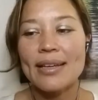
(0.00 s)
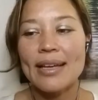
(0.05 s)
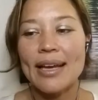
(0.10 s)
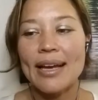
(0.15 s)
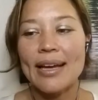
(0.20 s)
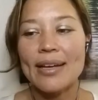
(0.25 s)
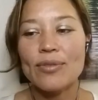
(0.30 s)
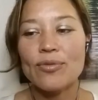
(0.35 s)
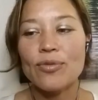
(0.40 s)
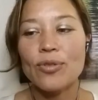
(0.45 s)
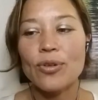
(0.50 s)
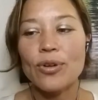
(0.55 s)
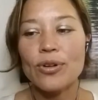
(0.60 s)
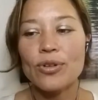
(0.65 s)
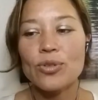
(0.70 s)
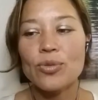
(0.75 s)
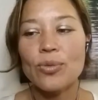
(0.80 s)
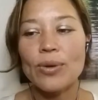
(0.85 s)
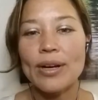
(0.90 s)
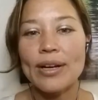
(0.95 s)
at
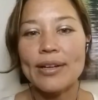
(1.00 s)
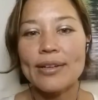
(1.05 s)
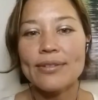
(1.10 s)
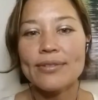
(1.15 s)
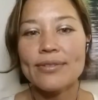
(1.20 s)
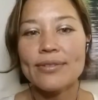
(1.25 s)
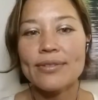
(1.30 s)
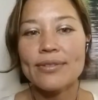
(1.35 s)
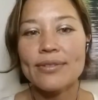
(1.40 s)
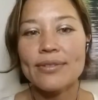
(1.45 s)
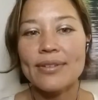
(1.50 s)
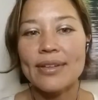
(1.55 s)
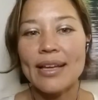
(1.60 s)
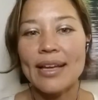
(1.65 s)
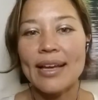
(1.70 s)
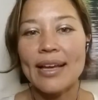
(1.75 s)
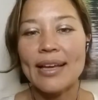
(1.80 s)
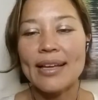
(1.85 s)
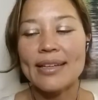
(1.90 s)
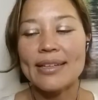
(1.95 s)
412.
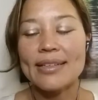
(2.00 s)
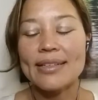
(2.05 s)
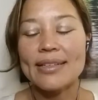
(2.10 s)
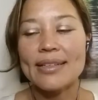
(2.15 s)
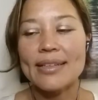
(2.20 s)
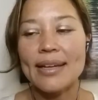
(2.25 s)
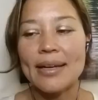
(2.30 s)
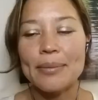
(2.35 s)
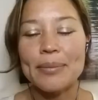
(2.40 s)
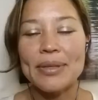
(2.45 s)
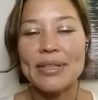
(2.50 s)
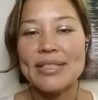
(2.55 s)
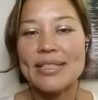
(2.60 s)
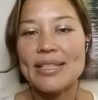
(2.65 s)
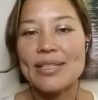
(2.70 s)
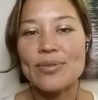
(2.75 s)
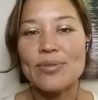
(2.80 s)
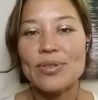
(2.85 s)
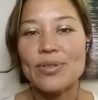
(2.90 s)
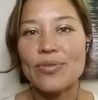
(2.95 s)
And I mean,
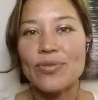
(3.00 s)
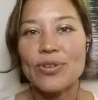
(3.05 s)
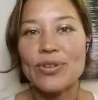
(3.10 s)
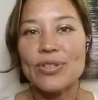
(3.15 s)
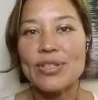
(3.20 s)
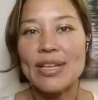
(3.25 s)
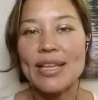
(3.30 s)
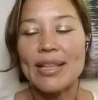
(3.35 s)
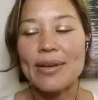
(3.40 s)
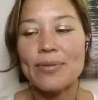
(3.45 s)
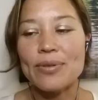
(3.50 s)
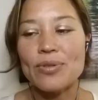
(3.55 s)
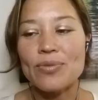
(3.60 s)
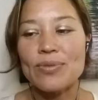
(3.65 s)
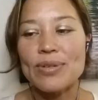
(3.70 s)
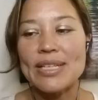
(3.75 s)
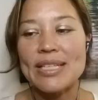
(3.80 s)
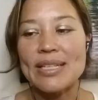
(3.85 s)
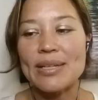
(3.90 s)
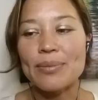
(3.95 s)
since it was the first day, that was
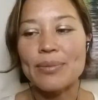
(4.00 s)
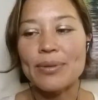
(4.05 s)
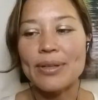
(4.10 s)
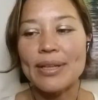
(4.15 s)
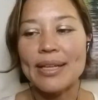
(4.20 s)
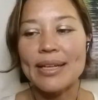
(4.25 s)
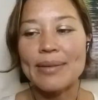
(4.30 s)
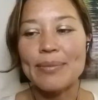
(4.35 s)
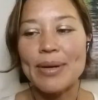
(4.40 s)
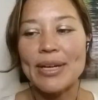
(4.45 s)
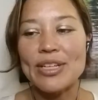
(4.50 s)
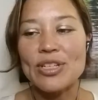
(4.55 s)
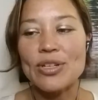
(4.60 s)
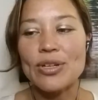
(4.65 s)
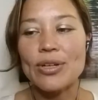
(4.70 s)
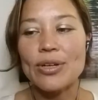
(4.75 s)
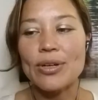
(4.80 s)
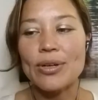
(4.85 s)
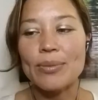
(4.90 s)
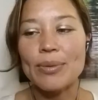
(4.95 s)
reasonable. And my
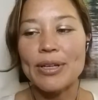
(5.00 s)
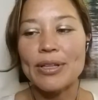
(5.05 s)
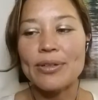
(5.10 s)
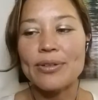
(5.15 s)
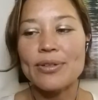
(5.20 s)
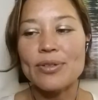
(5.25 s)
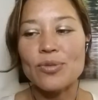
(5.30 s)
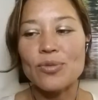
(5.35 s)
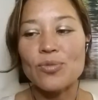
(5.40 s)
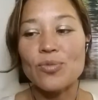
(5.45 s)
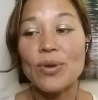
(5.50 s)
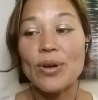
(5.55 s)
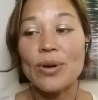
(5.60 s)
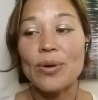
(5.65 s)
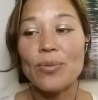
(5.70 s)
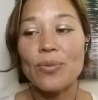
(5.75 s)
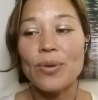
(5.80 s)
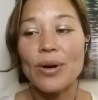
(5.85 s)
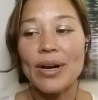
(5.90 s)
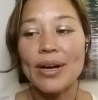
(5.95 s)
glucose was
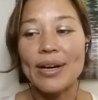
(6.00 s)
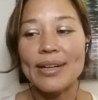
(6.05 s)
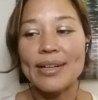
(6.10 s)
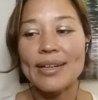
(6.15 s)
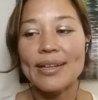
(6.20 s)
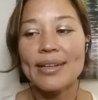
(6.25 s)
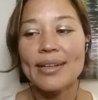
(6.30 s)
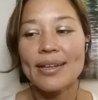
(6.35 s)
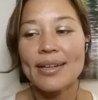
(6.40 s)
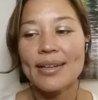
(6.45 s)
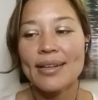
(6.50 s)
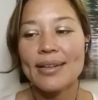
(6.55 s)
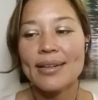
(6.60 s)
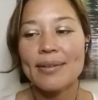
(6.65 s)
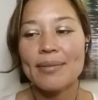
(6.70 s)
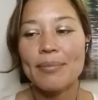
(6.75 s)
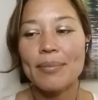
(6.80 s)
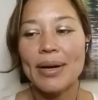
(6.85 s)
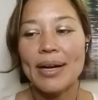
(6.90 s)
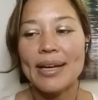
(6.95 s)
101,
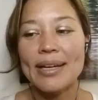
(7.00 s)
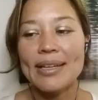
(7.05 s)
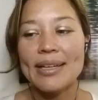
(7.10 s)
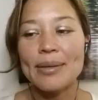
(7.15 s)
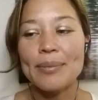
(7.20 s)
my